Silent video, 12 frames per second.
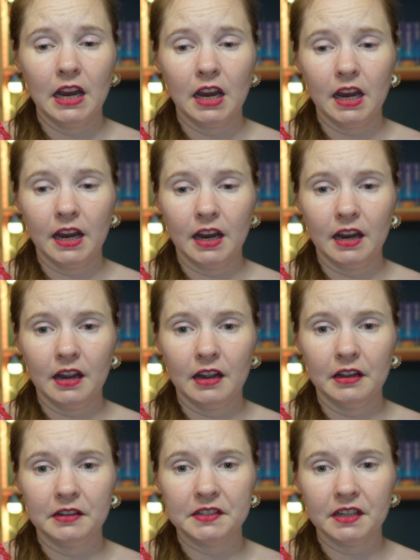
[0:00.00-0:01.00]

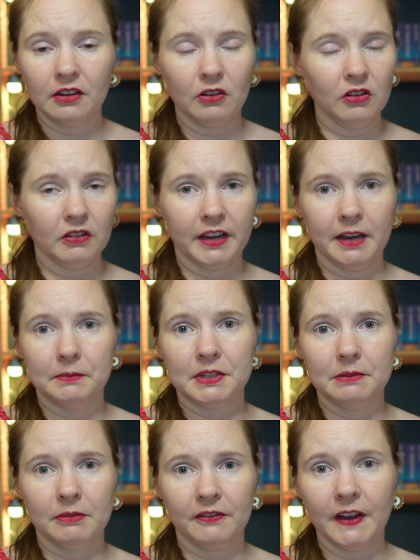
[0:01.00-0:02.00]
And it all came
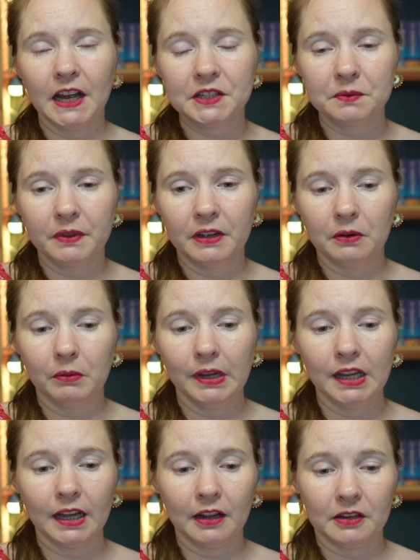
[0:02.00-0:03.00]
super fast within a
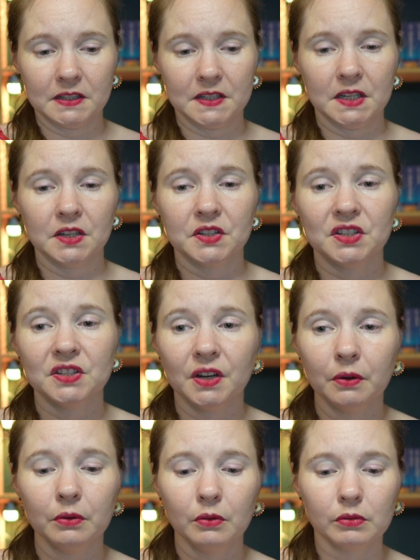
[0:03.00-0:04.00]
week. And it's
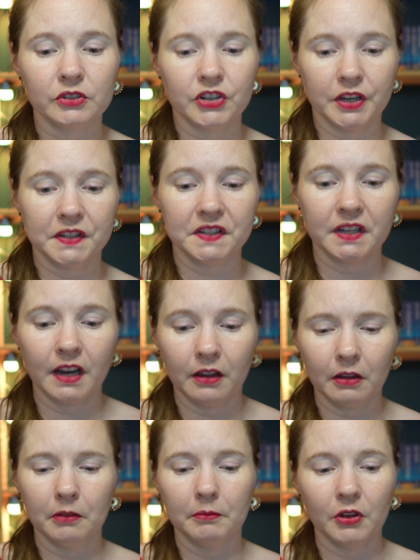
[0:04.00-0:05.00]
so gorgeous.
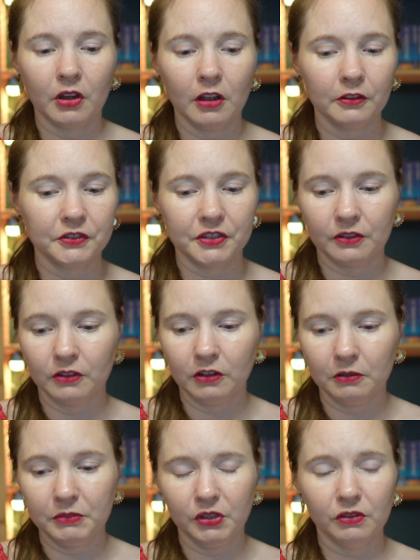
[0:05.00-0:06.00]
The colors are
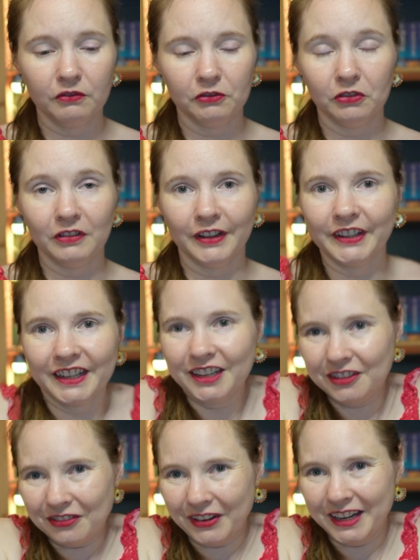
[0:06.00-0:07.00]
all beautiful, and I
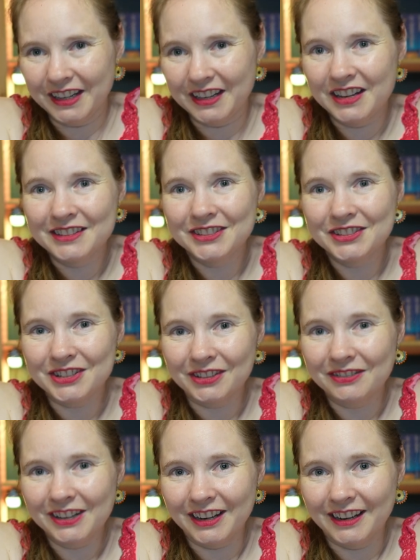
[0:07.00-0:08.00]
can't wait to
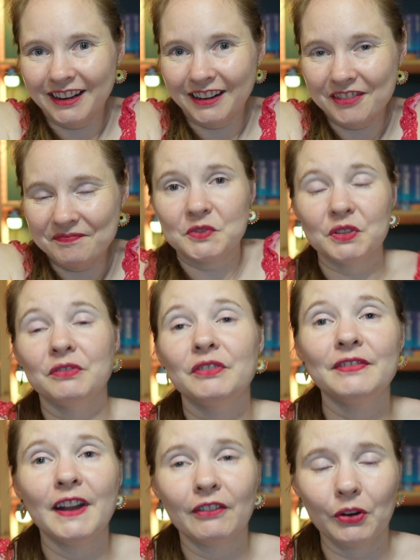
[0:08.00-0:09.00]
start working on it. So if
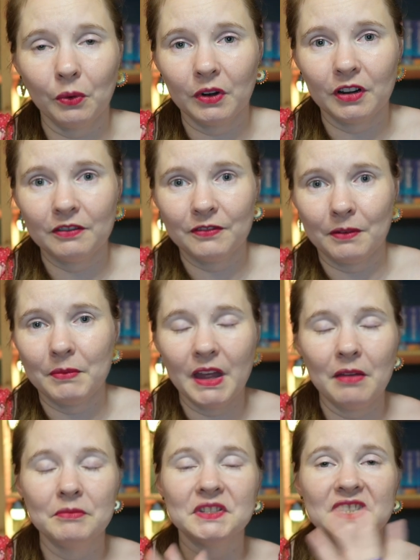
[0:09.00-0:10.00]
you've never ordered from
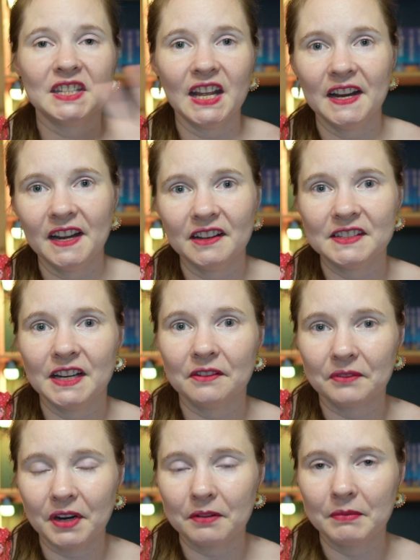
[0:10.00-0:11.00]
them, 10 out of
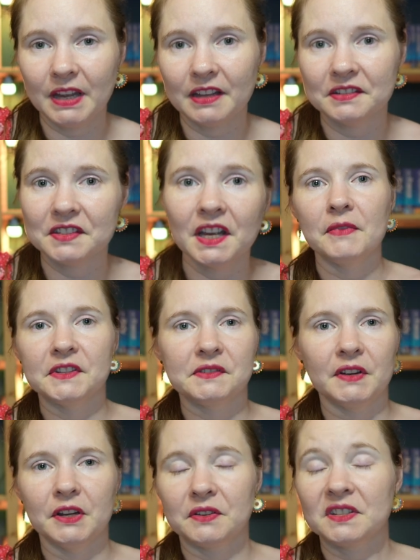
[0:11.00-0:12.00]
10 recommend. This
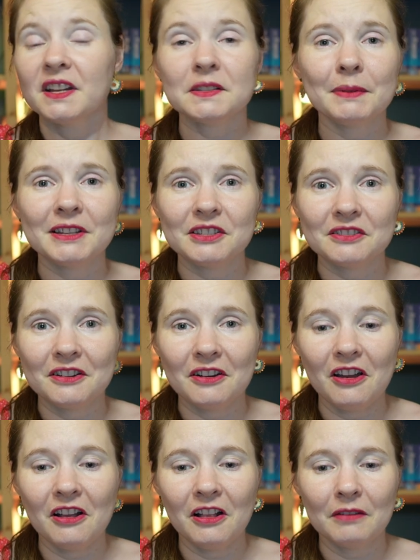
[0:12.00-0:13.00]
video is not sponsored at
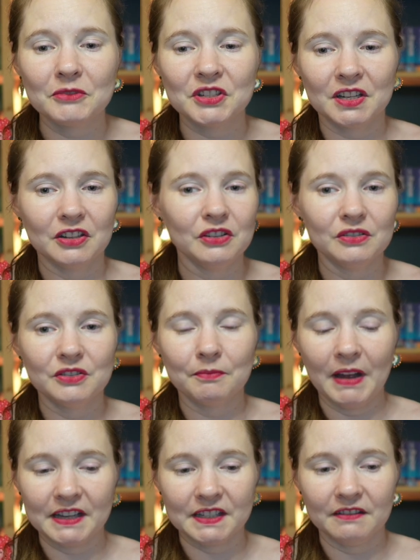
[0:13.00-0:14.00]
all. I'm just a huge,
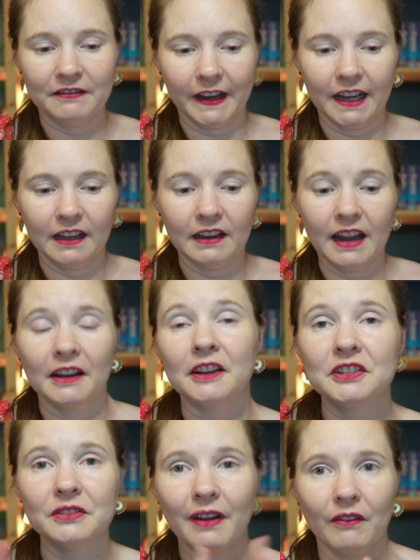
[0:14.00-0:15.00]
massive fan. And I
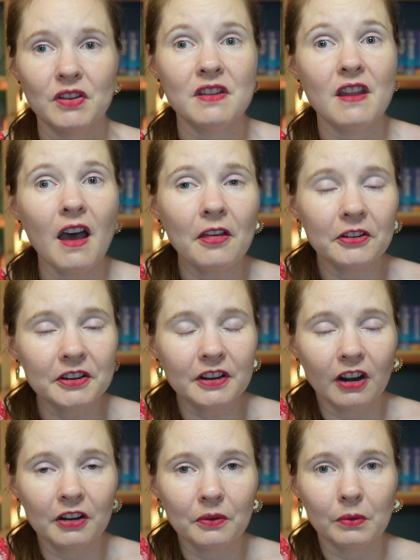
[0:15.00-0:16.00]
do have another
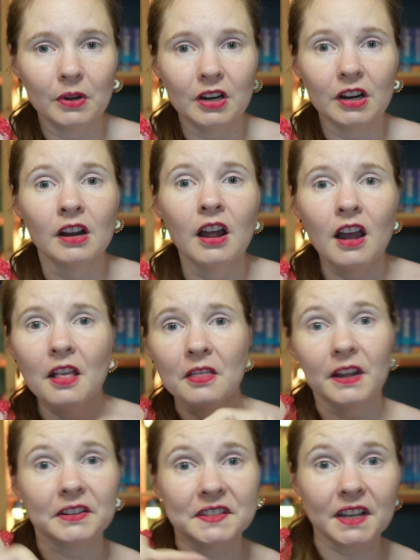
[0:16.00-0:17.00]
yarn order
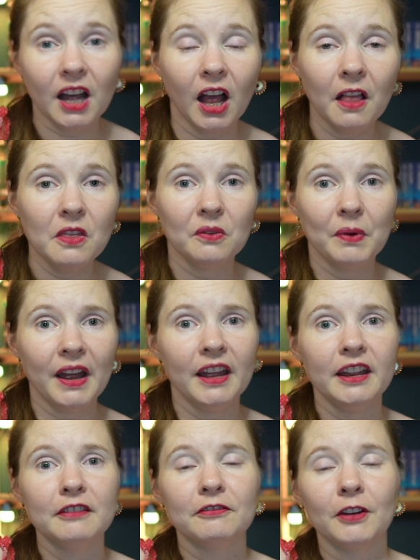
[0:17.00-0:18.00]
that is on the
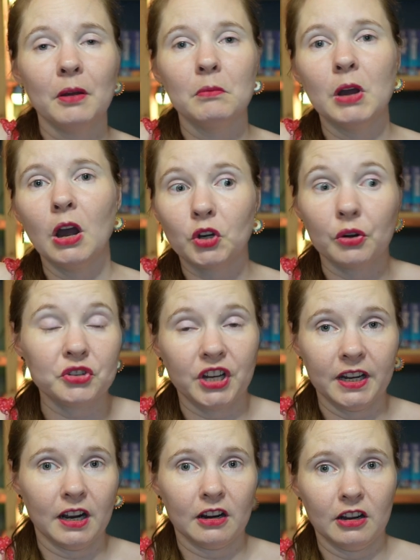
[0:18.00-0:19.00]
way from
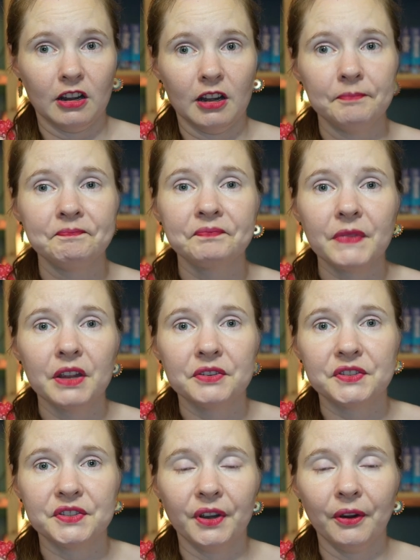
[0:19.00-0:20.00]
Crochet.com.
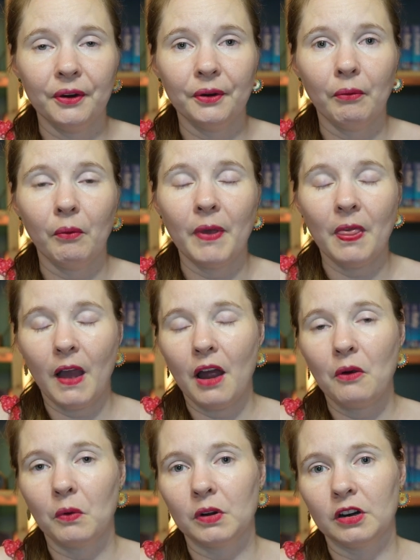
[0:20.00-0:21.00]
So when
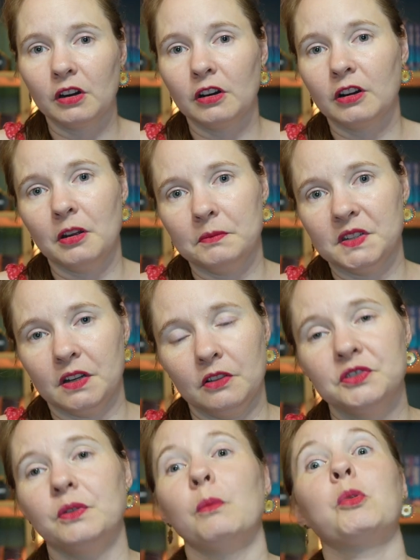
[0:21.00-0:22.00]
that order comes in,
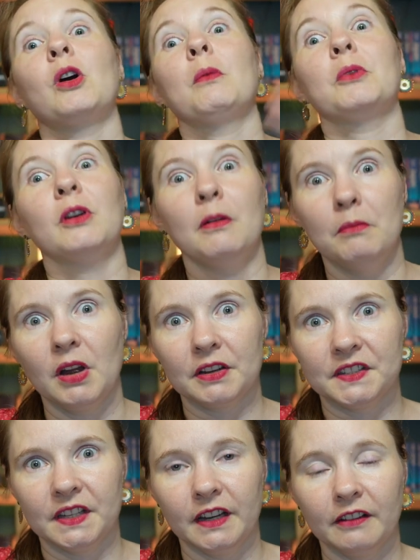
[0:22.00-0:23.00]
I'll do a proper
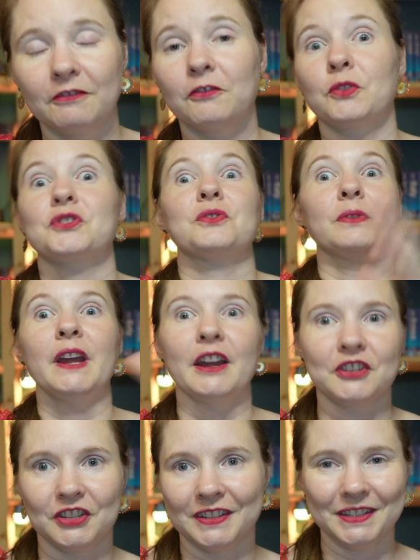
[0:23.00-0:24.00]
unboxing, first
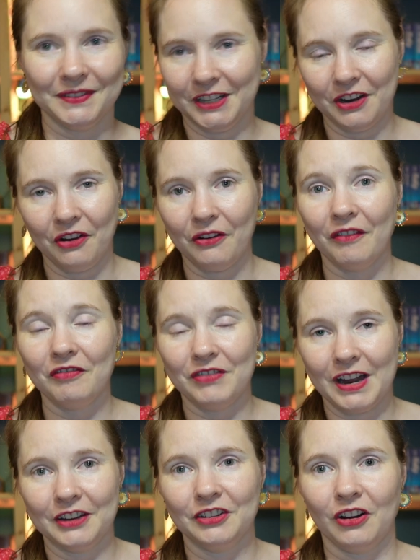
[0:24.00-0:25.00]
reactions video of
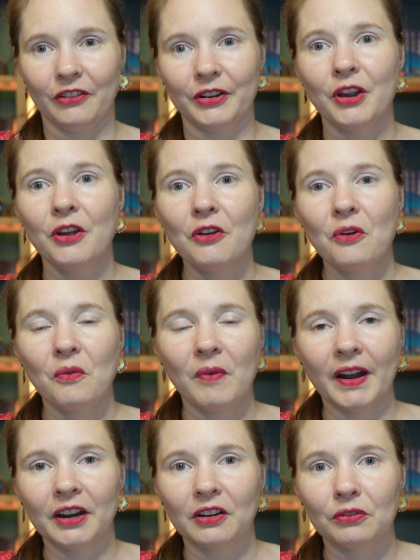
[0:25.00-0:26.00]
that yarn
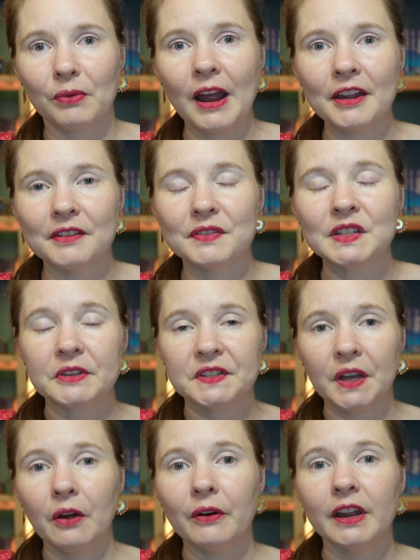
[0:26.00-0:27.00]
when it arrives.
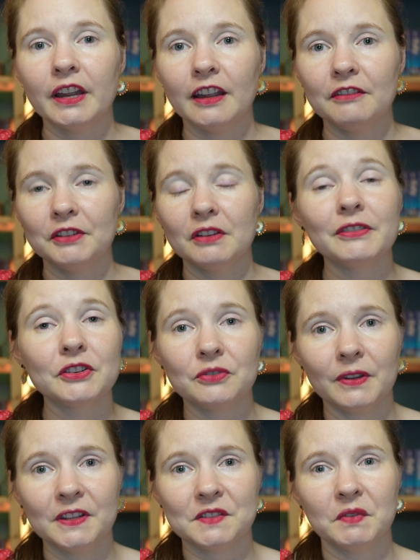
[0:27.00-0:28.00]
So if you've
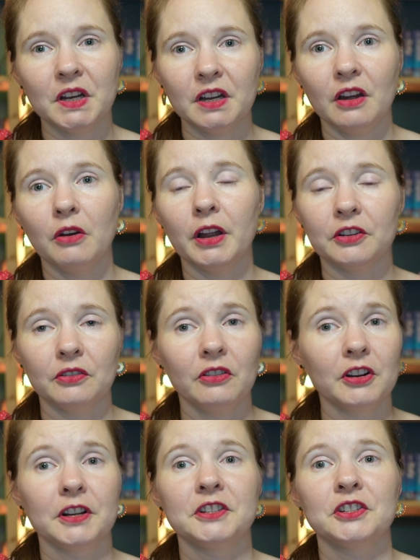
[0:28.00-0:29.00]
enjoyed this video and you're
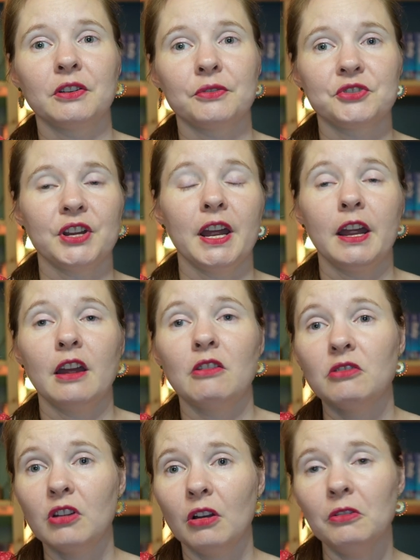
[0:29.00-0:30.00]
learning to crochet,
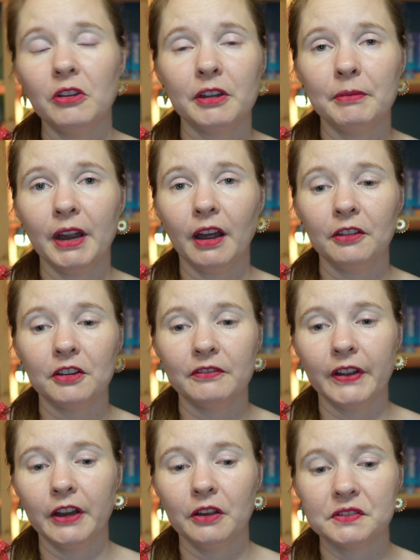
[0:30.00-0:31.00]
go look at my other
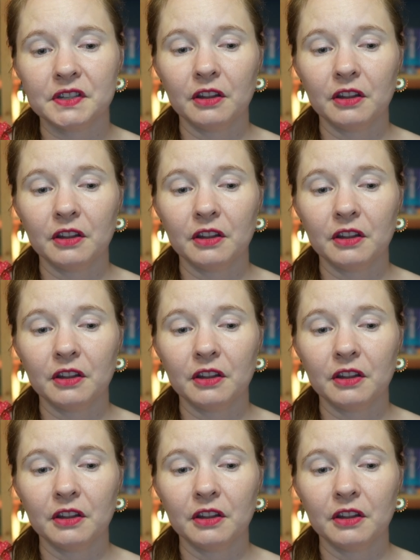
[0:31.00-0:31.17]
videos.